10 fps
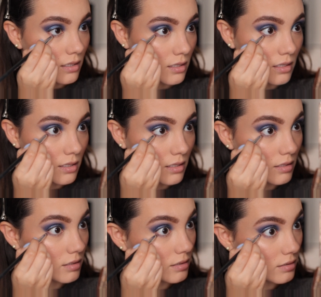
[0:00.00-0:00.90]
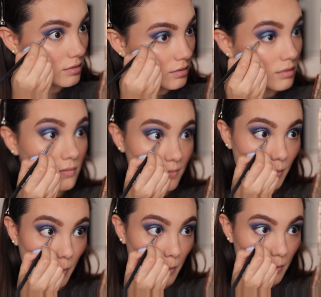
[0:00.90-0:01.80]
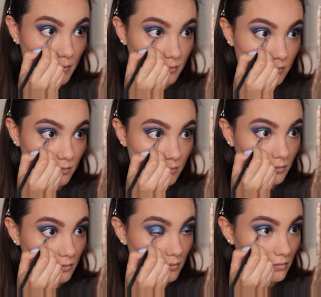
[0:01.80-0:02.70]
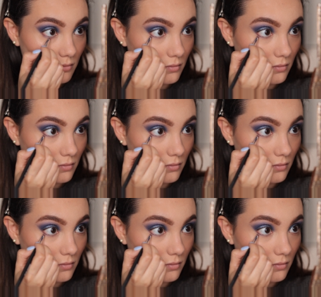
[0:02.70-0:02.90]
[no speech]